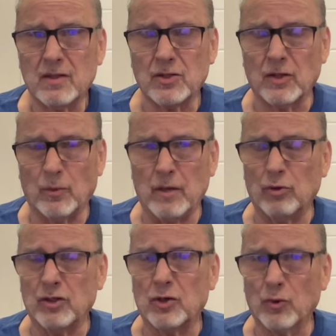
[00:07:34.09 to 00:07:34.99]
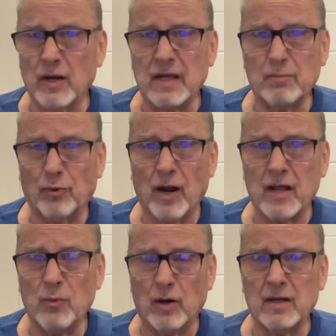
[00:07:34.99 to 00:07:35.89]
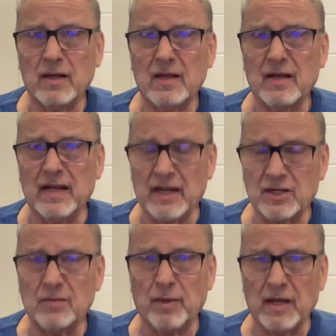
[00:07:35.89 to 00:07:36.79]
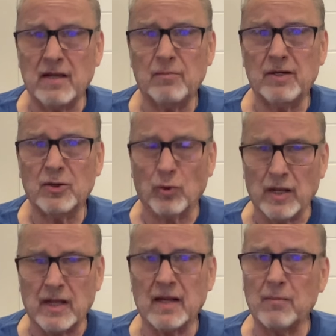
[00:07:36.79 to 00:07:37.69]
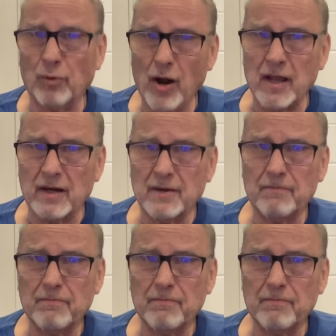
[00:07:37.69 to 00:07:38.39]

so that we will decree and pray what needs to be decreed and prayed.